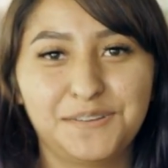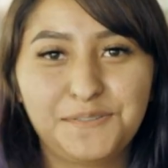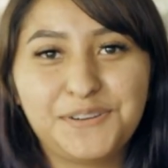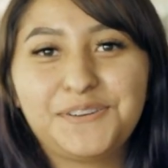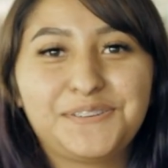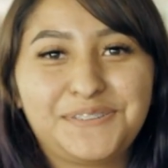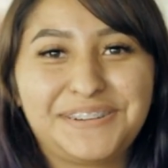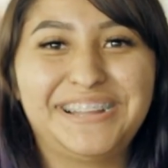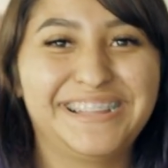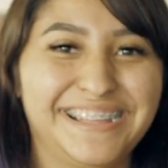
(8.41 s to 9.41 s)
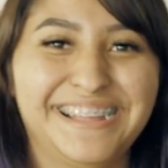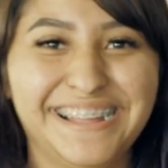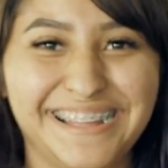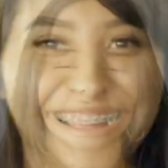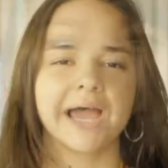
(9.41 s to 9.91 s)
Woo!
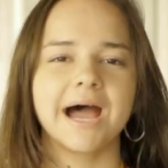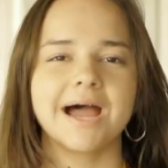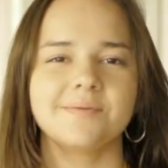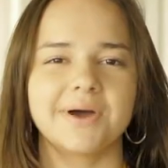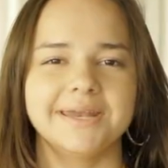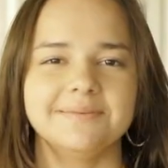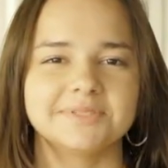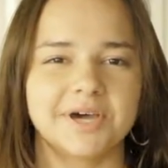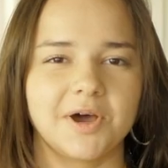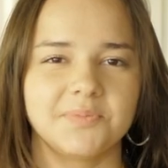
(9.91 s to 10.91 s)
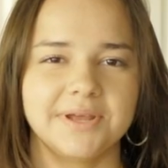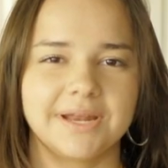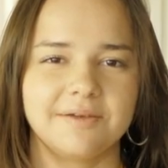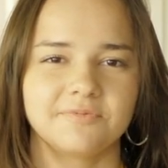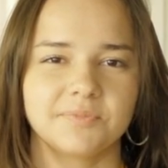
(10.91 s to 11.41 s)
Hi, my name is Aubrey, and
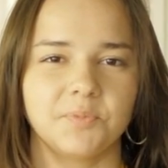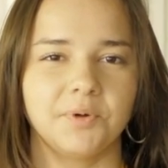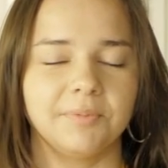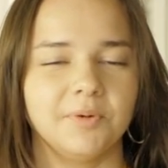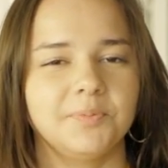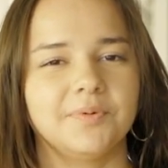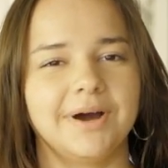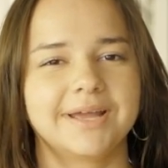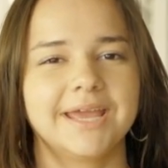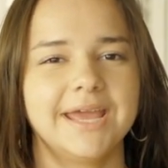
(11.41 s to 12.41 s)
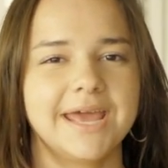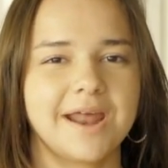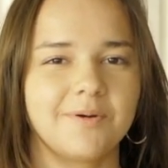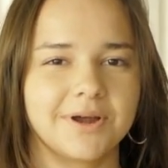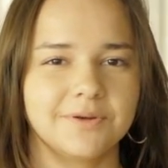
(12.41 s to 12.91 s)
I'm from the Pueblo of Huaca, and
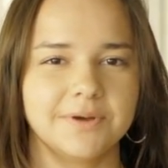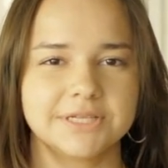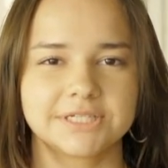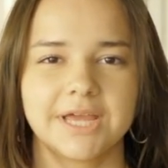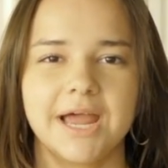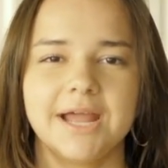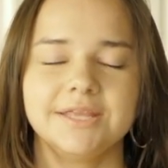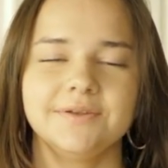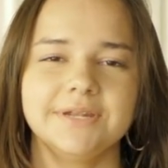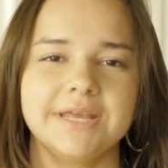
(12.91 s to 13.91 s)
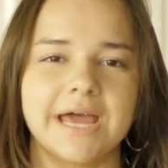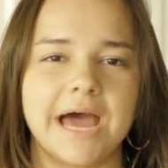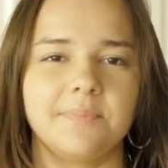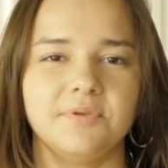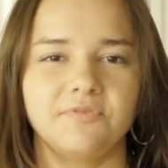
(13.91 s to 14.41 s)
I want to wish Unity a
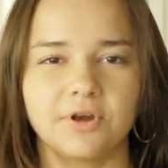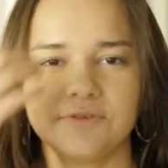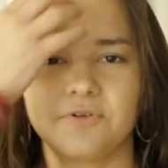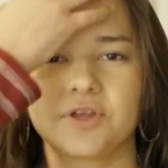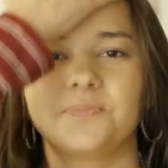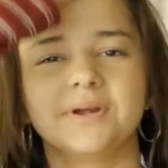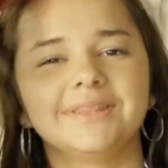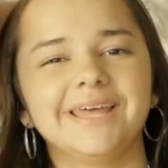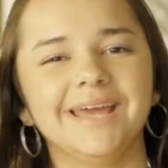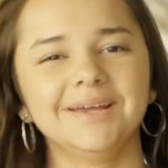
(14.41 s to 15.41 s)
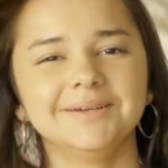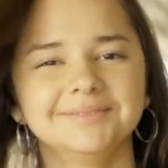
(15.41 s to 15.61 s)
happy 44th birthday.